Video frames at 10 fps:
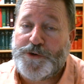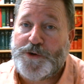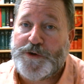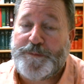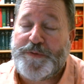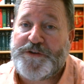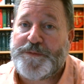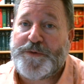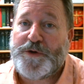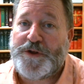rule or a
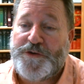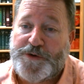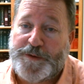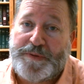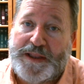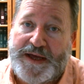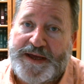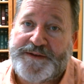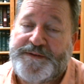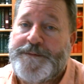principle and you
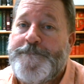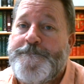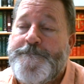apply it.